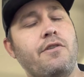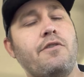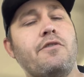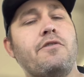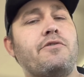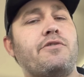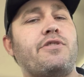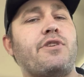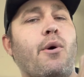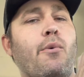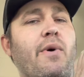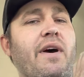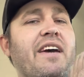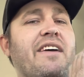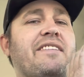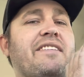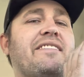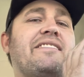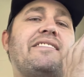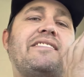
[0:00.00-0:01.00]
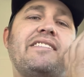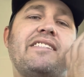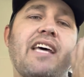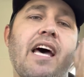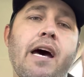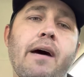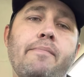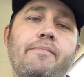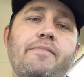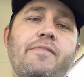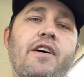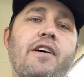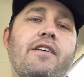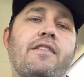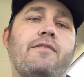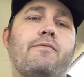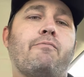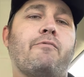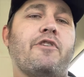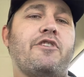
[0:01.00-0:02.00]
So accept
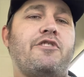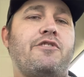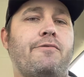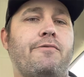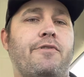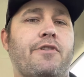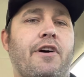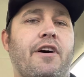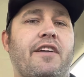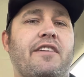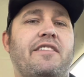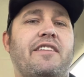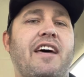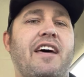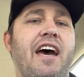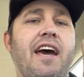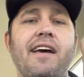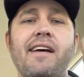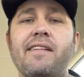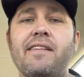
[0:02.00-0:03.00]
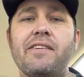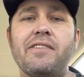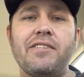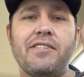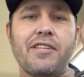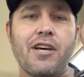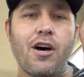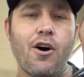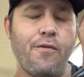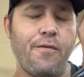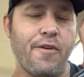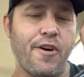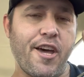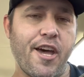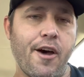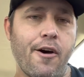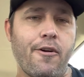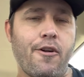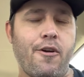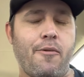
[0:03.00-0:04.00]
what you've done. Take the
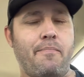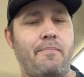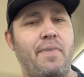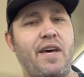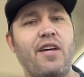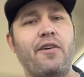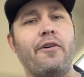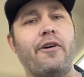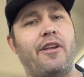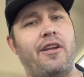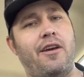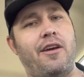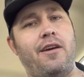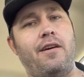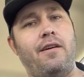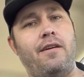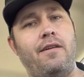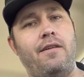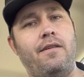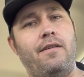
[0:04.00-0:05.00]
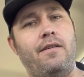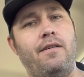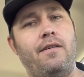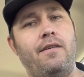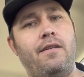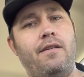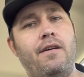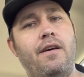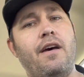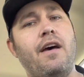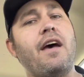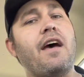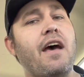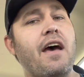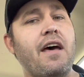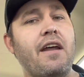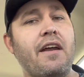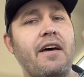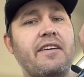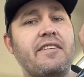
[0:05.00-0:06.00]
self-accountability
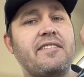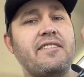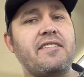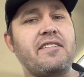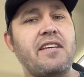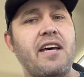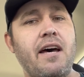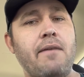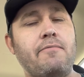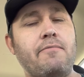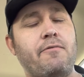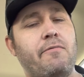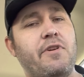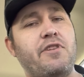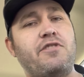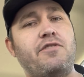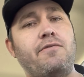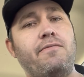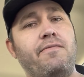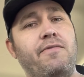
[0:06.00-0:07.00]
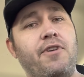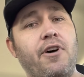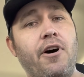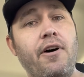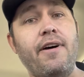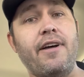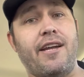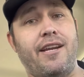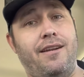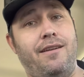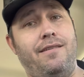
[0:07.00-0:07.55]
and accept what you've done.